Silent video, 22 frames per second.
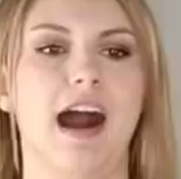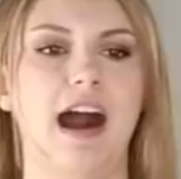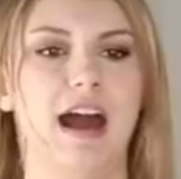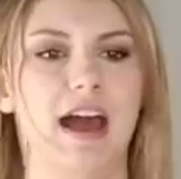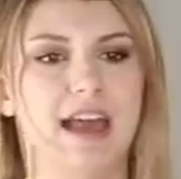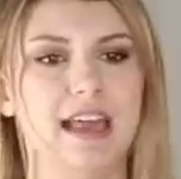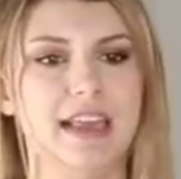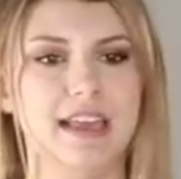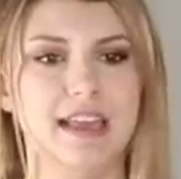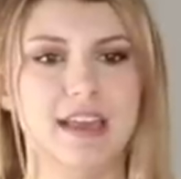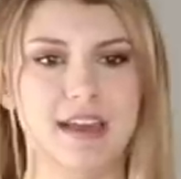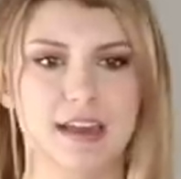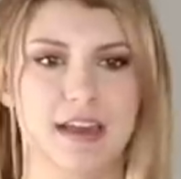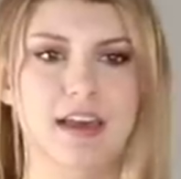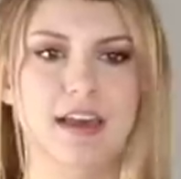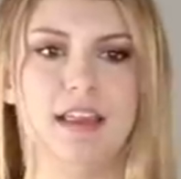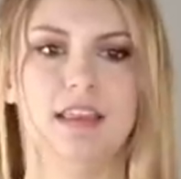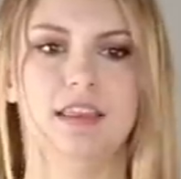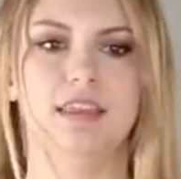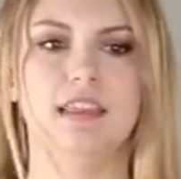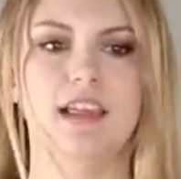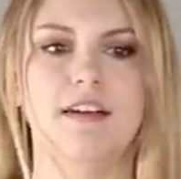I
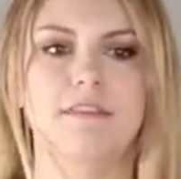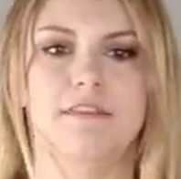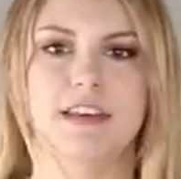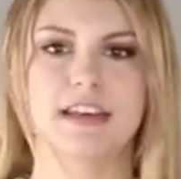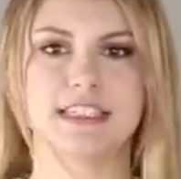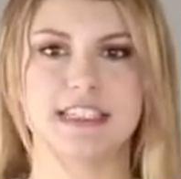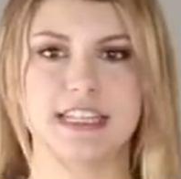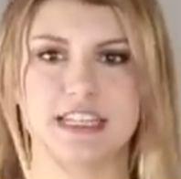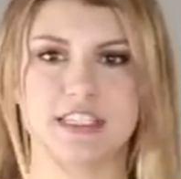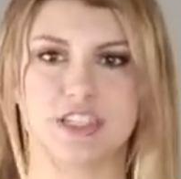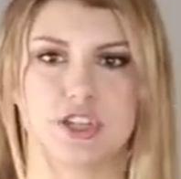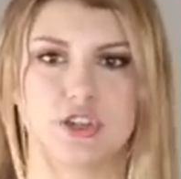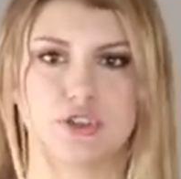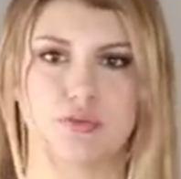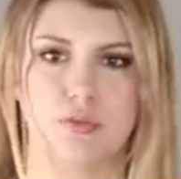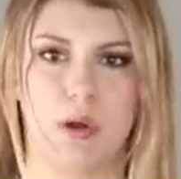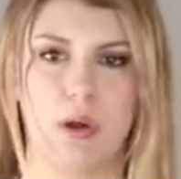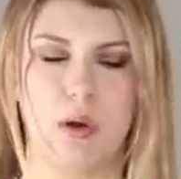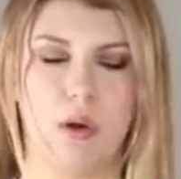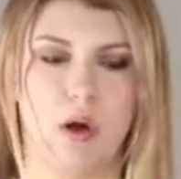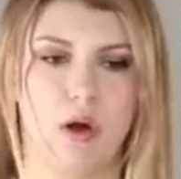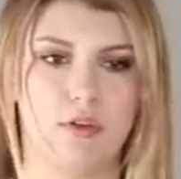love this as a
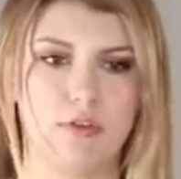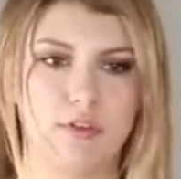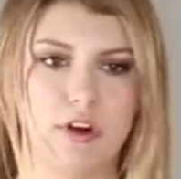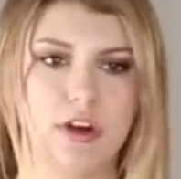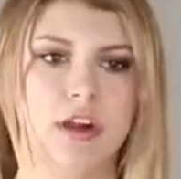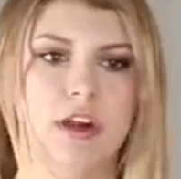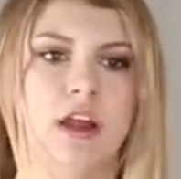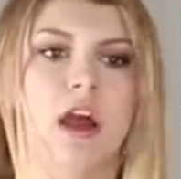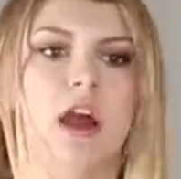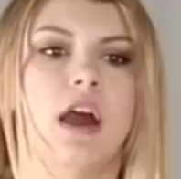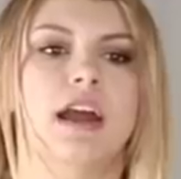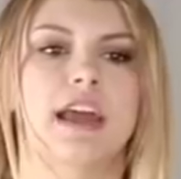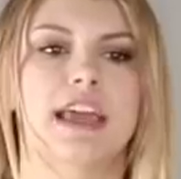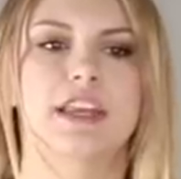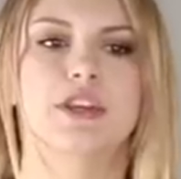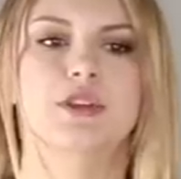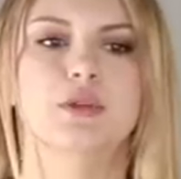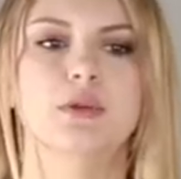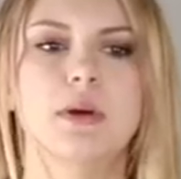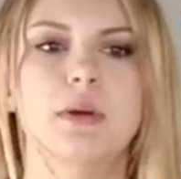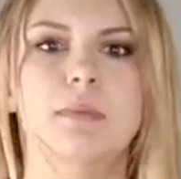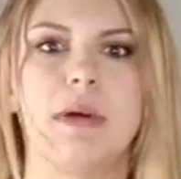throwover. Can
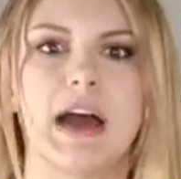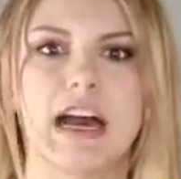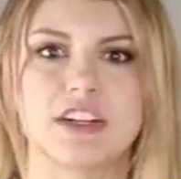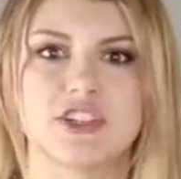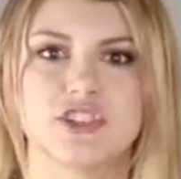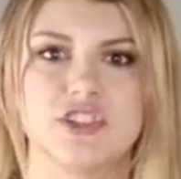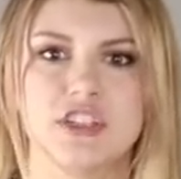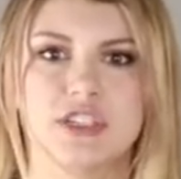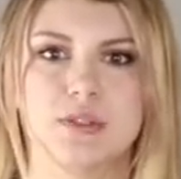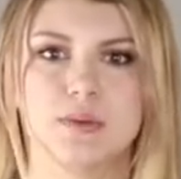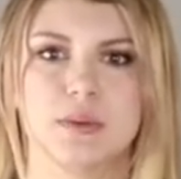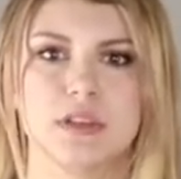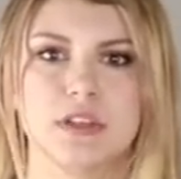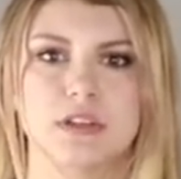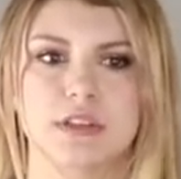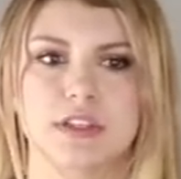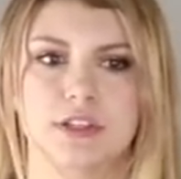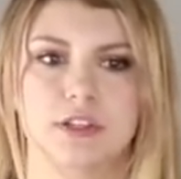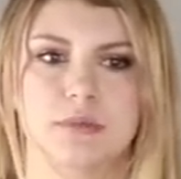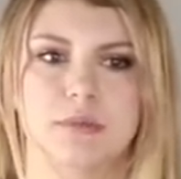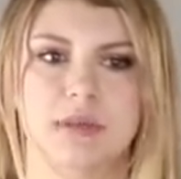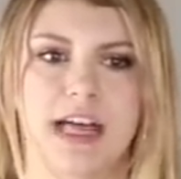you imagine this with a
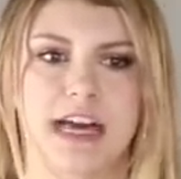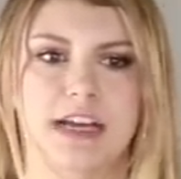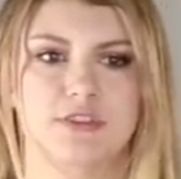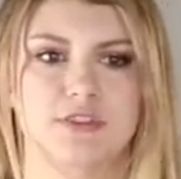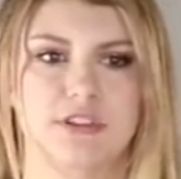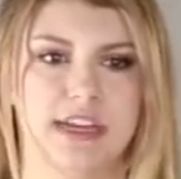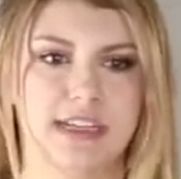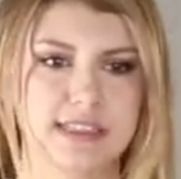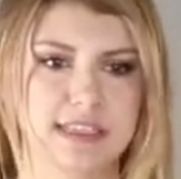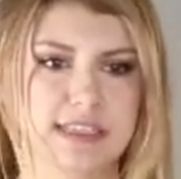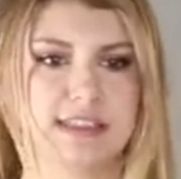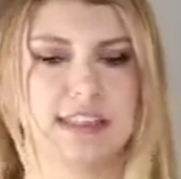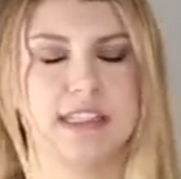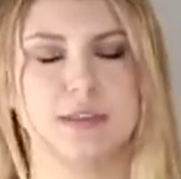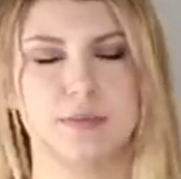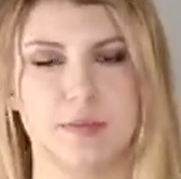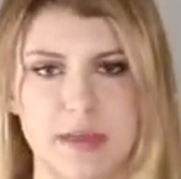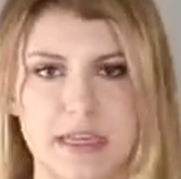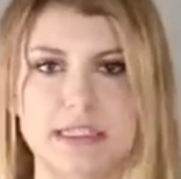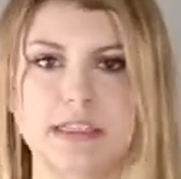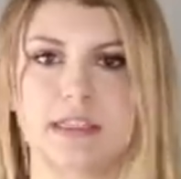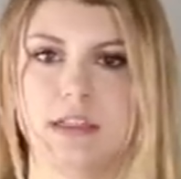little black dress? Like, that's
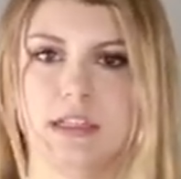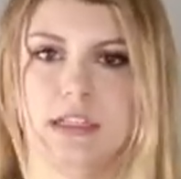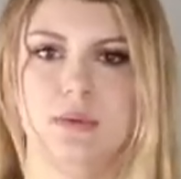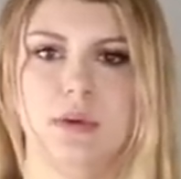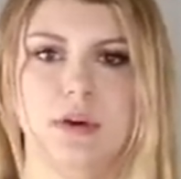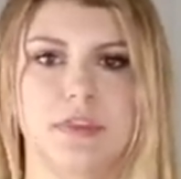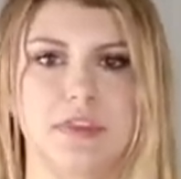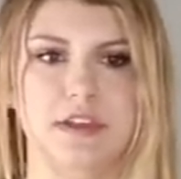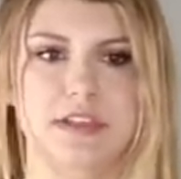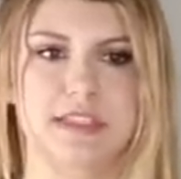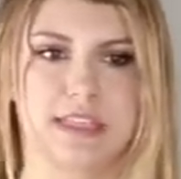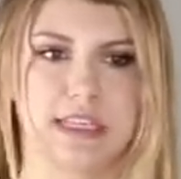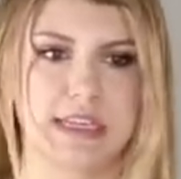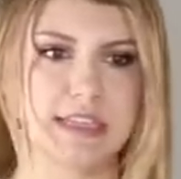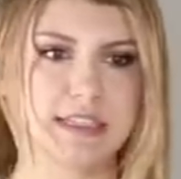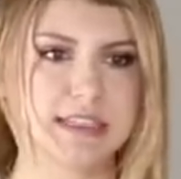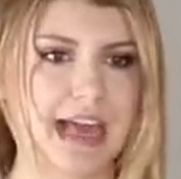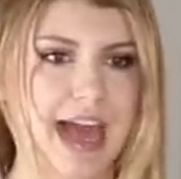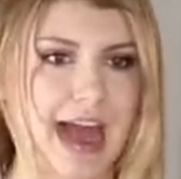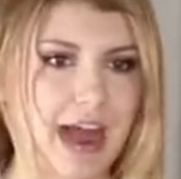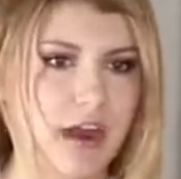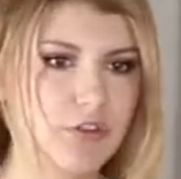basically what this
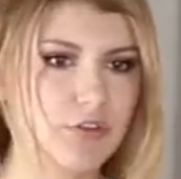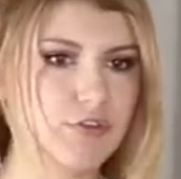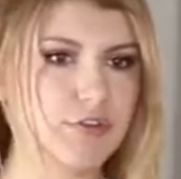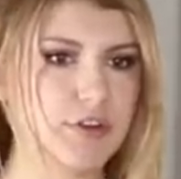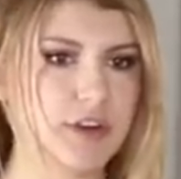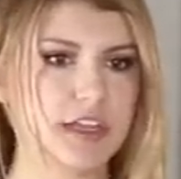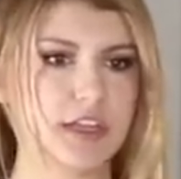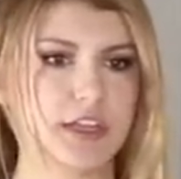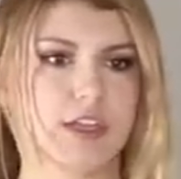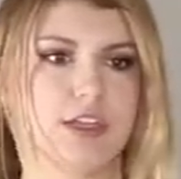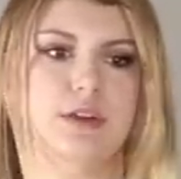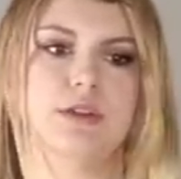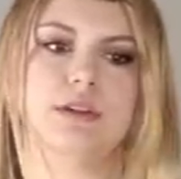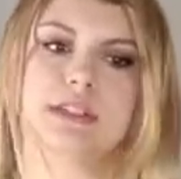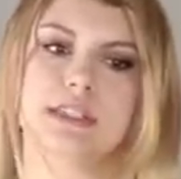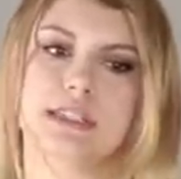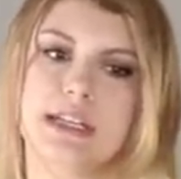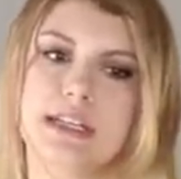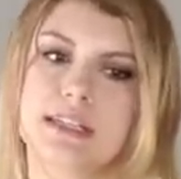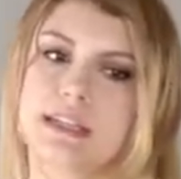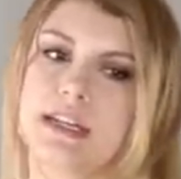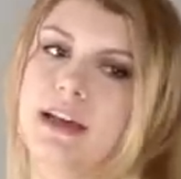is. How freaking cute is
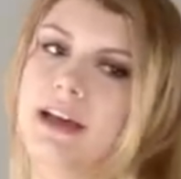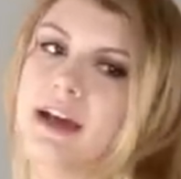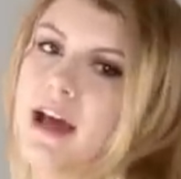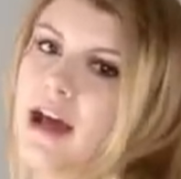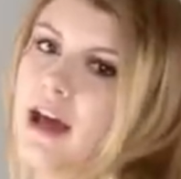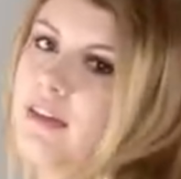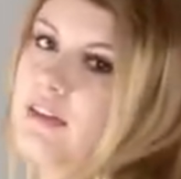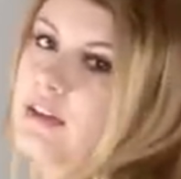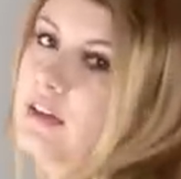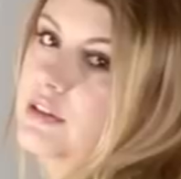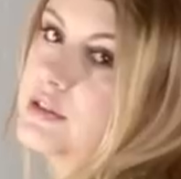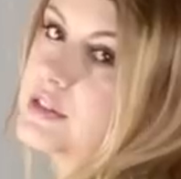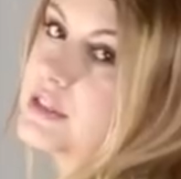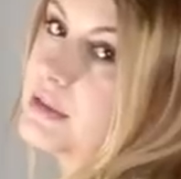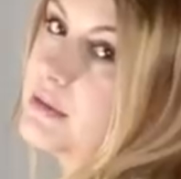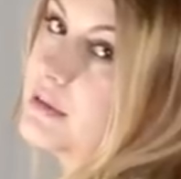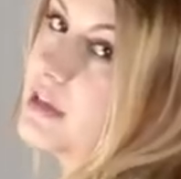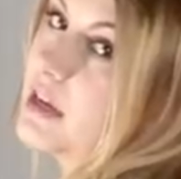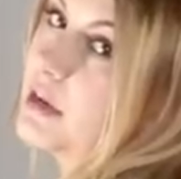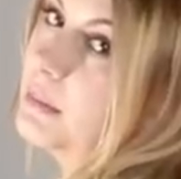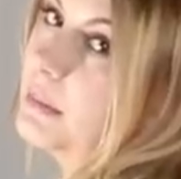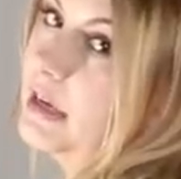this? And then you see
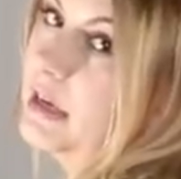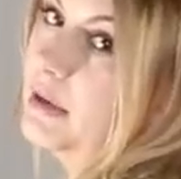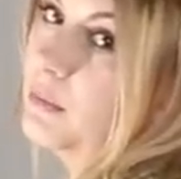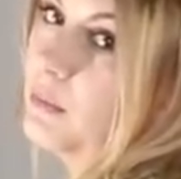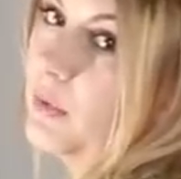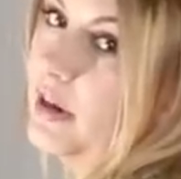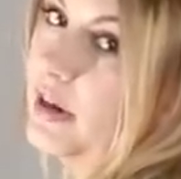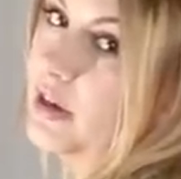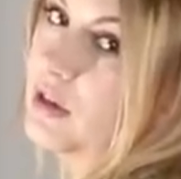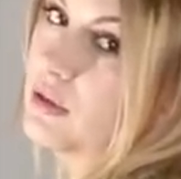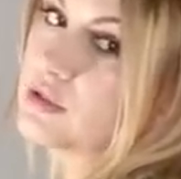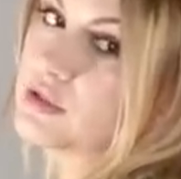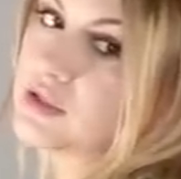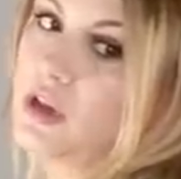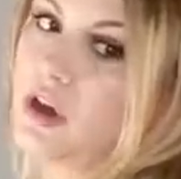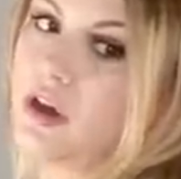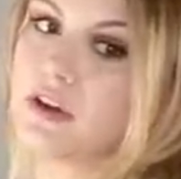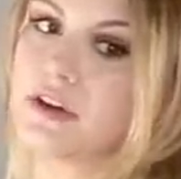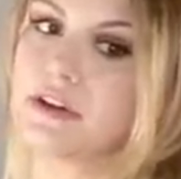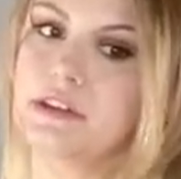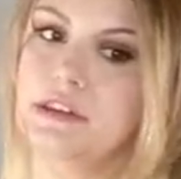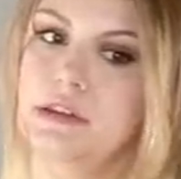what I mean, where it goes
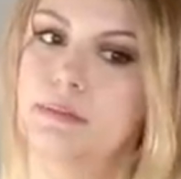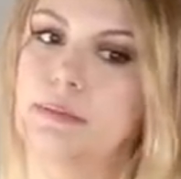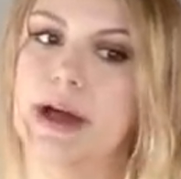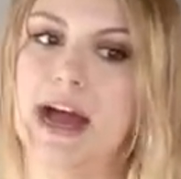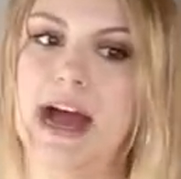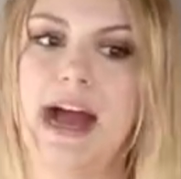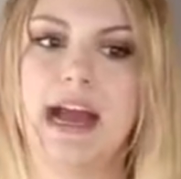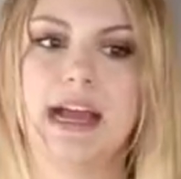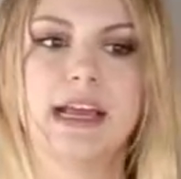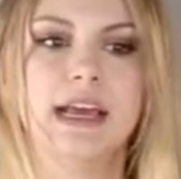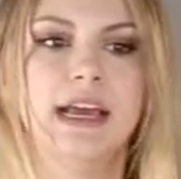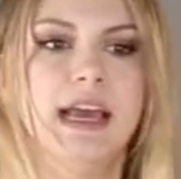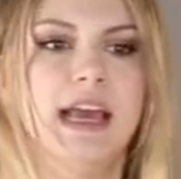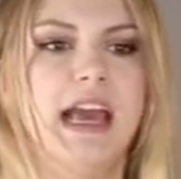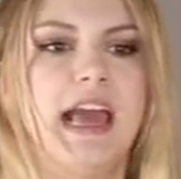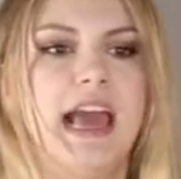longer in the back.